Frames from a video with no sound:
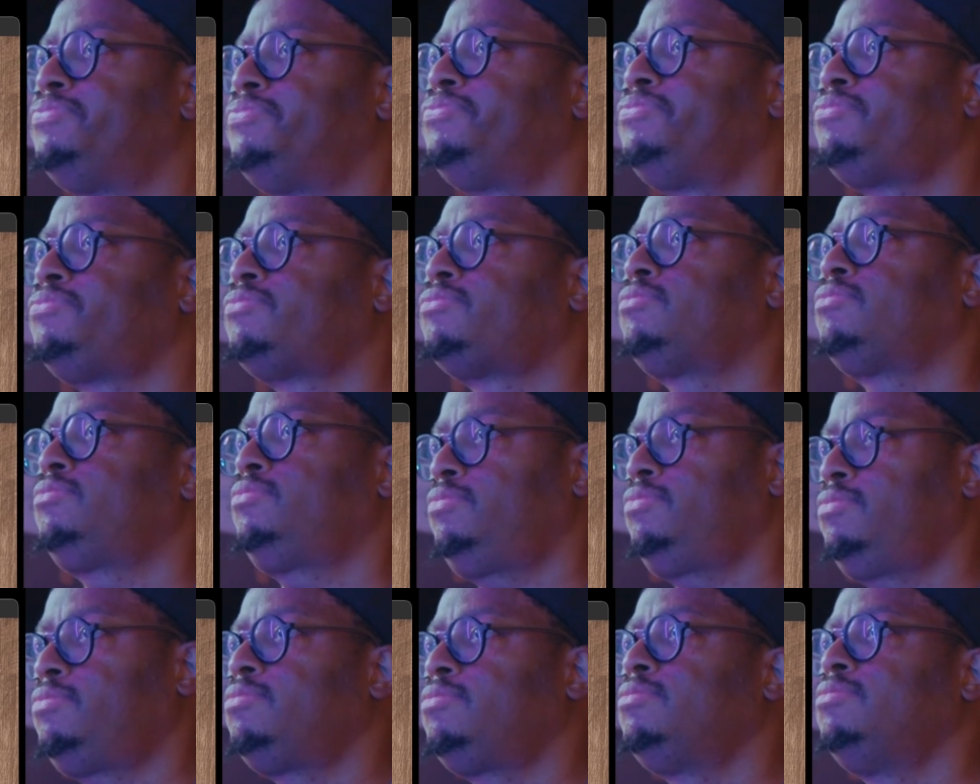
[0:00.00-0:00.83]

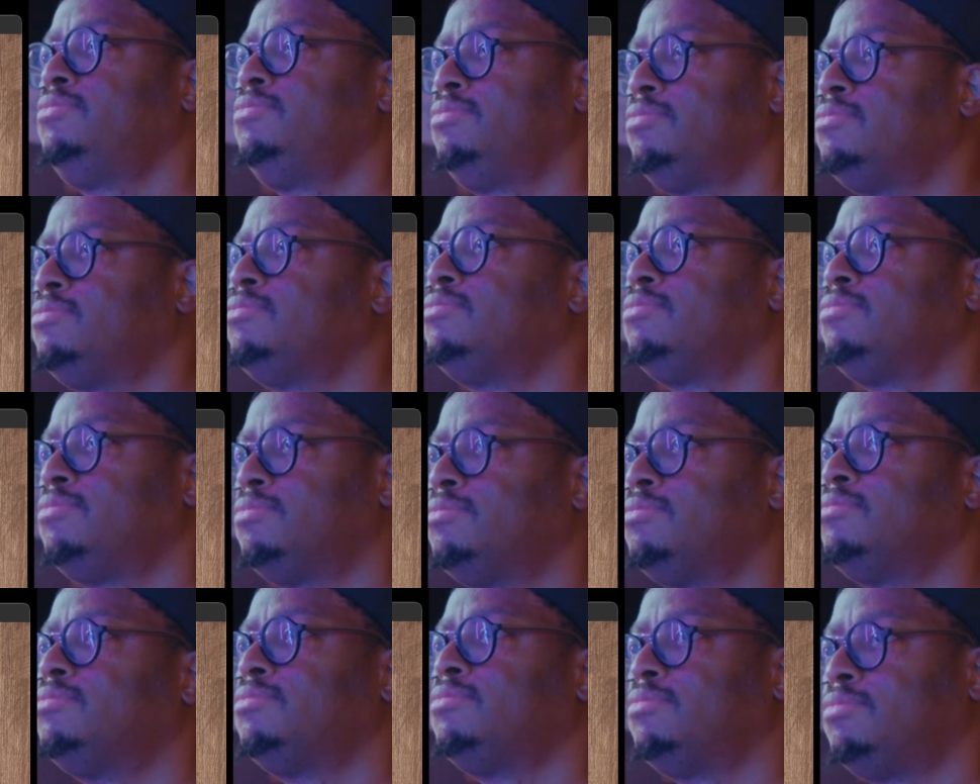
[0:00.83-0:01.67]

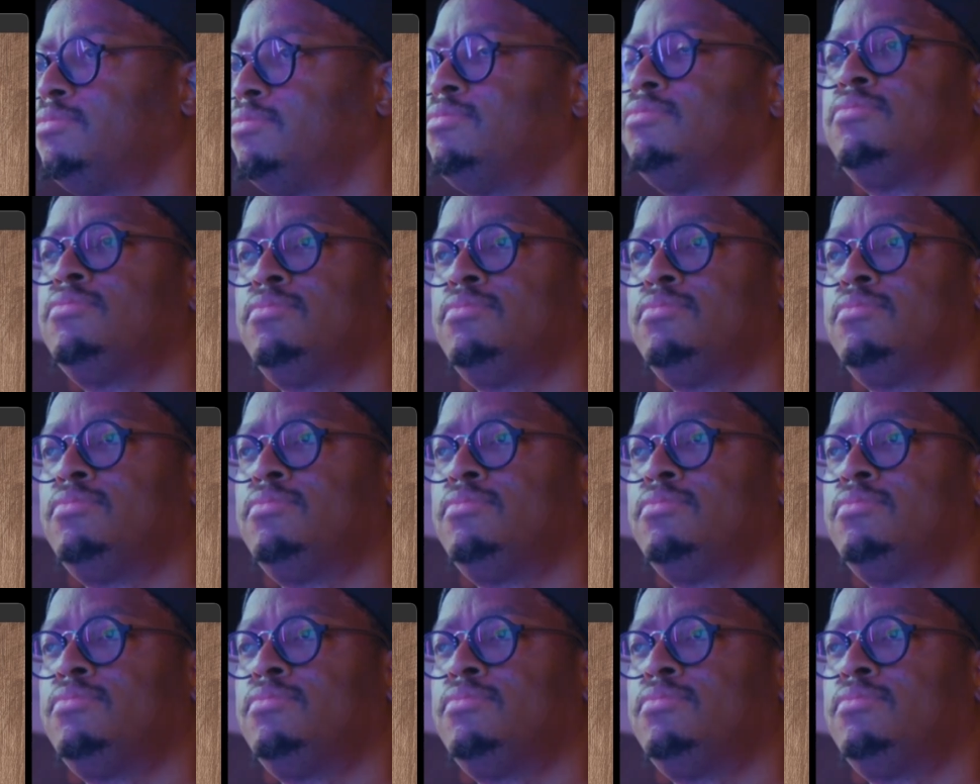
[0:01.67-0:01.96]
No one is speaking in this clip.